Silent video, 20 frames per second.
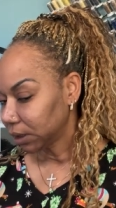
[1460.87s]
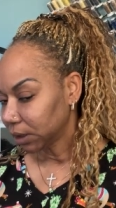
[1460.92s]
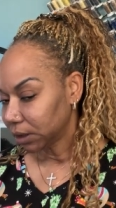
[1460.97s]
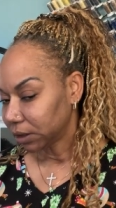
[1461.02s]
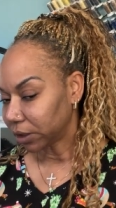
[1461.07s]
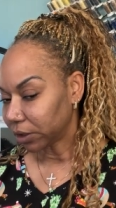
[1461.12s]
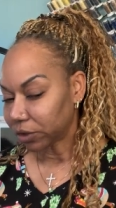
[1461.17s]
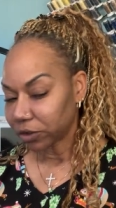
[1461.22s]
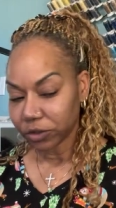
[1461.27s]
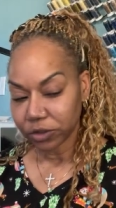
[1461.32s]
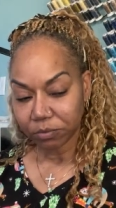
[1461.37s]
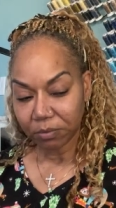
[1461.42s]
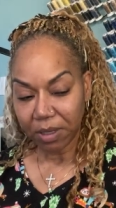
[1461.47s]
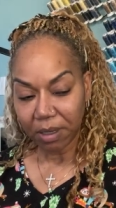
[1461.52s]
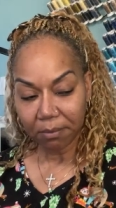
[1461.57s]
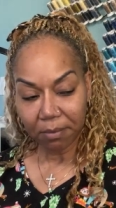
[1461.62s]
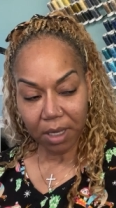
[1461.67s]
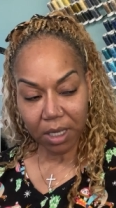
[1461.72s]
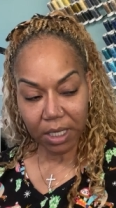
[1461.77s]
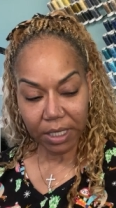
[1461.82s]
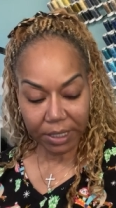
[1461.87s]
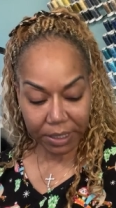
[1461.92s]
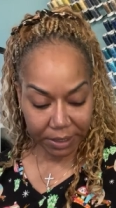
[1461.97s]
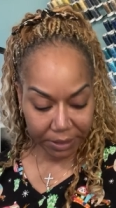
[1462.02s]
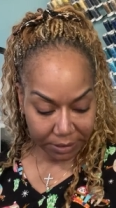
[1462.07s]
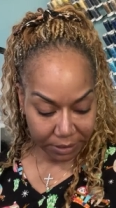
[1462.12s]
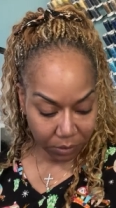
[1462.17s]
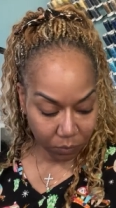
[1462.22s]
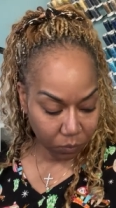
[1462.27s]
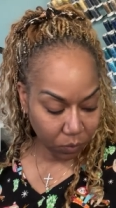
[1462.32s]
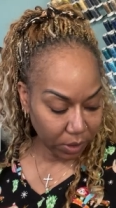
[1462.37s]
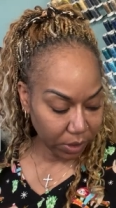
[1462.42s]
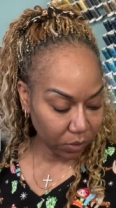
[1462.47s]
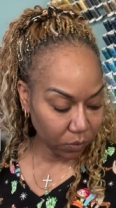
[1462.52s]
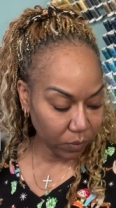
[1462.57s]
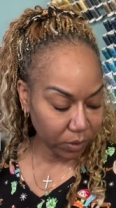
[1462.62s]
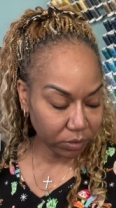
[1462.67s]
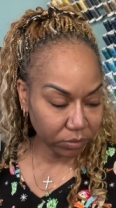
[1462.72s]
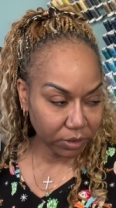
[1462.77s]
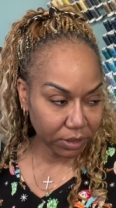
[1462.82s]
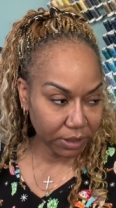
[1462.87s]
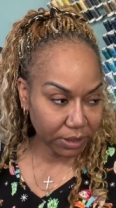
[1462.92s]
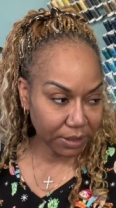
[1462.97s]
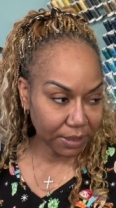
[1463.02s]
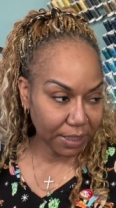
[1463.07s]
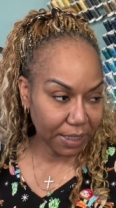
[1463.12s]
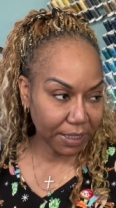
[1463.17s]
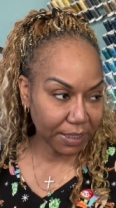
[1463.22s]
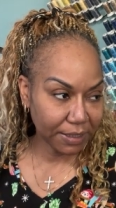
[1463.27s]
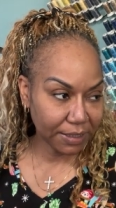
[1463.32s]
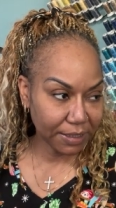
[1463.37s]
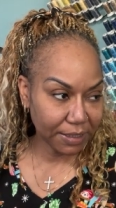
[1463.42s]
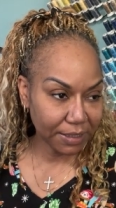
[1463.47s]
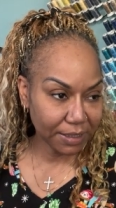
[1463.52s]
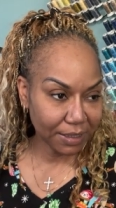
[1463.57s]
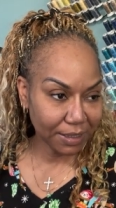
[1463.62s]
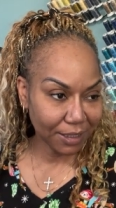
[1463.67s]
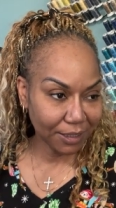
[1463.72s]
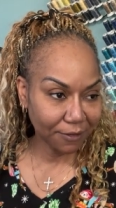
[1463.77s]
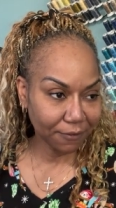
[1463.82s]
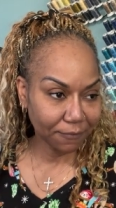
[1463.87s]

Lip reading: There goes my mind. What quilt is this?